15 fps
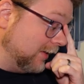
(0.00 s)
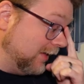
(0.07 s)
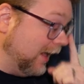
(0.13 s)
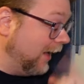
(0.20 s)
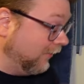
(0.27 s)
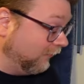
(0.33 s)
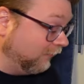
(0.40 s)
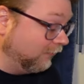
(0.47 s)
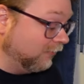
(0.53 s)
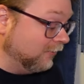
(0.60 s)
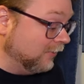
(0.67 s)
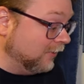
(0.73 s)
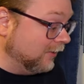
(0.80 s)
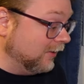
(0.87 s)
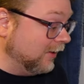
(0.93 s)
Yes,
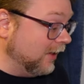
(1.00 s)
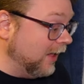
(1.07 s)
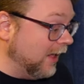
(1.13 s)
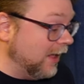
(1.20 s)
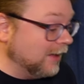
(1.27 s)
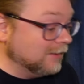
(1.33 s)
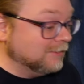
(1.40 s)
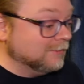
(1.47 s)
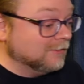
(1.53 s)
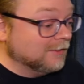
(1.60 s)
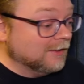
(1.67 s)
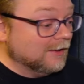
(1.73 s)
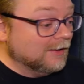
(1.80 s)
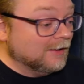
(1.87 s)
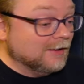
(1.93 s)
and
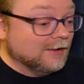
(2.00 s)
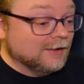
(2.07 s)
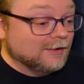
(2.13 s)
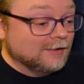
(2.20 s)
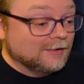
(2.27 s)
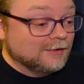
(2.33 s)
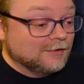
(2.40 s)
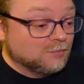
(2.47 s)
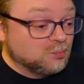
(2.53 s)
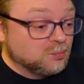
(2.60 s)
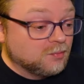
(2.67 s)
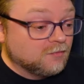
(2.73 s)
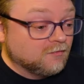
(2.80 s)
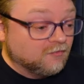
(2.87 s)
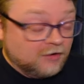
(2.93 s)

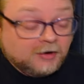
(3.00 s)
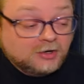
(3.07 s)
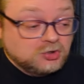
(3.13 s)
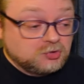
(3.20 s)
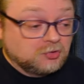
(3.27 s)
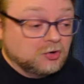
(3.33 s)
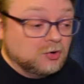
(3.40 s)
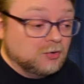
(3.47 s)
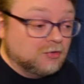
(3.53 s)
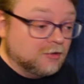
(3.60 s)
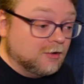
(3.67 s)
very true.